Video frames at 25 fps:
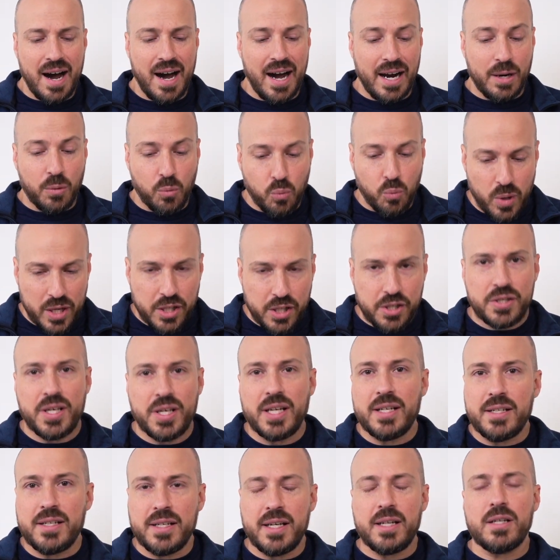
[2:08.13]
I wish
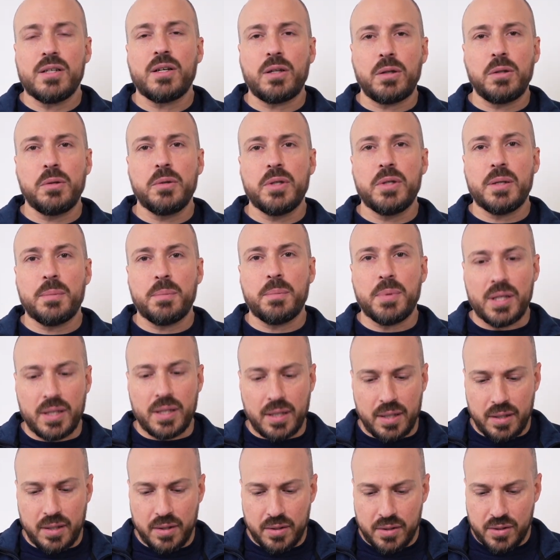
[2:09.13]
they did include it,
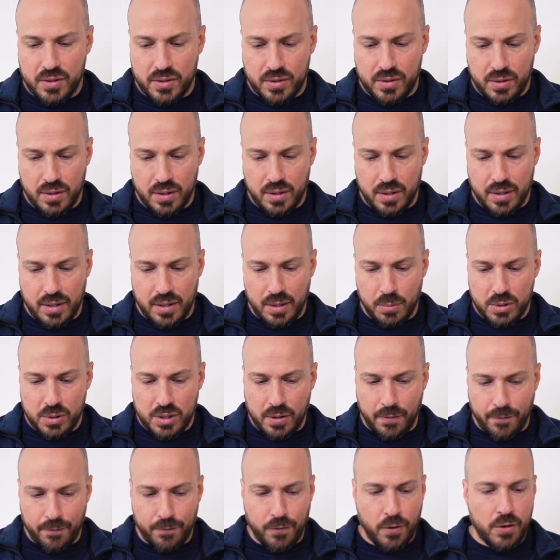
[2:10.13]
because it
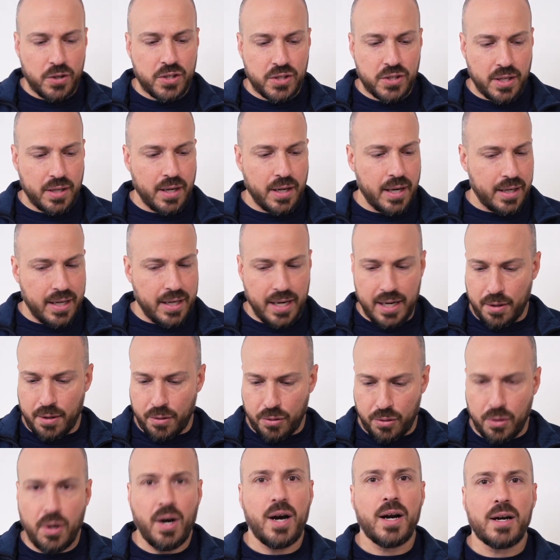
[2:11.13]
was the first thing I kind of
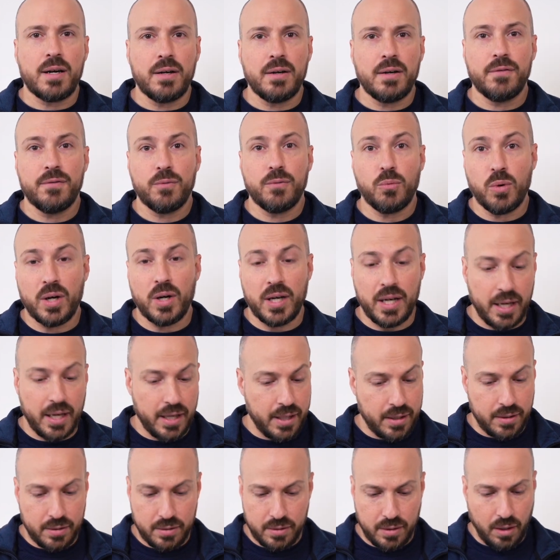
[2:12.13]
thought of when
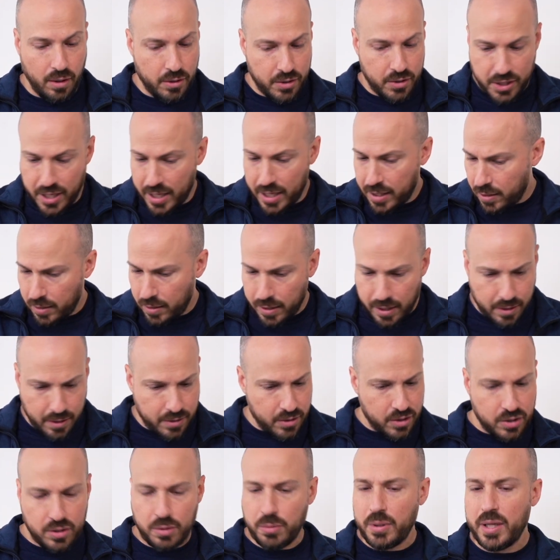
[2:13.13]
I articulated
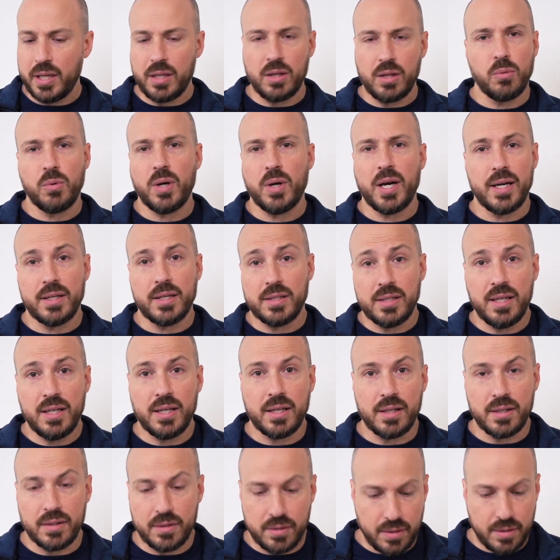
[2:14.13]
the screen the way I did,